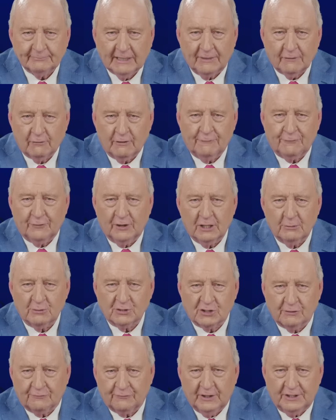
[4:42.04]
and the referendum
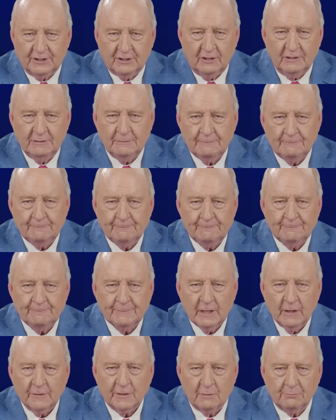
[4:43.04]
is defeated,
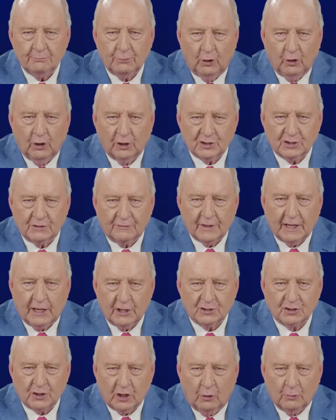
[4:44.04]
the boards of
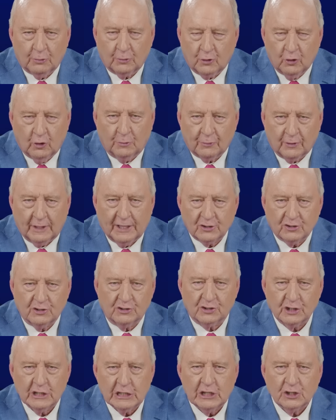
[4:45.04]
those
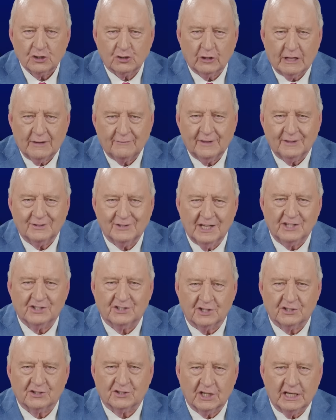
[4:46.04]
corporations should have the
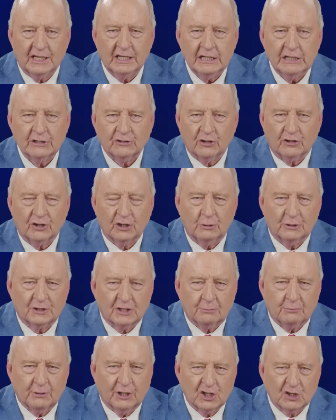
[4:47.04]
decency to do what
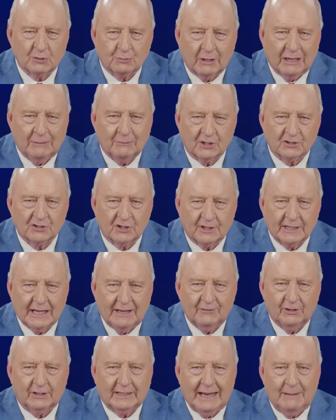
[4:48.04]
the British Prime Minister
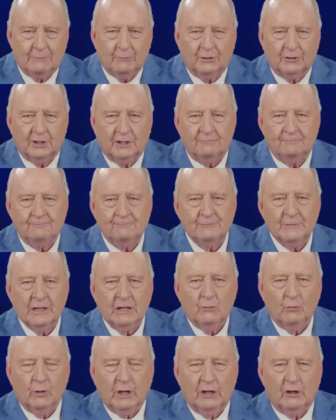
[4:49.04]
David Cameron did
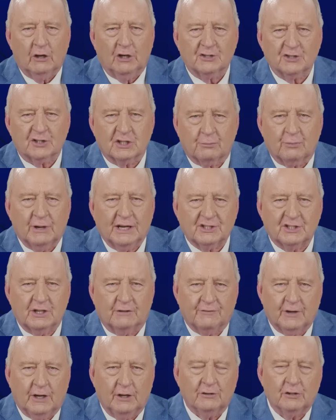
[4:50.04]
when he lost the
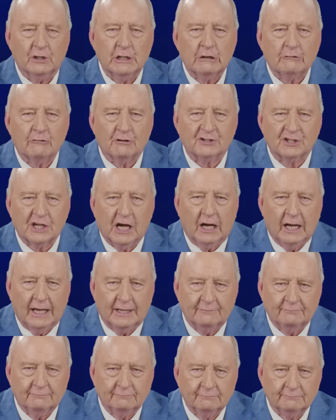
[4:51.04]
Brexit vote
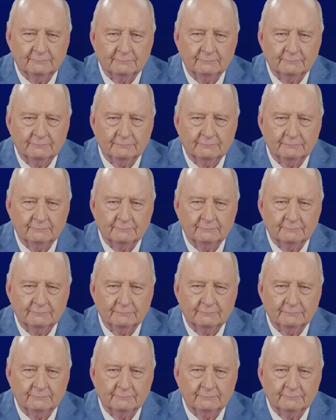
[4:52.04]
resign.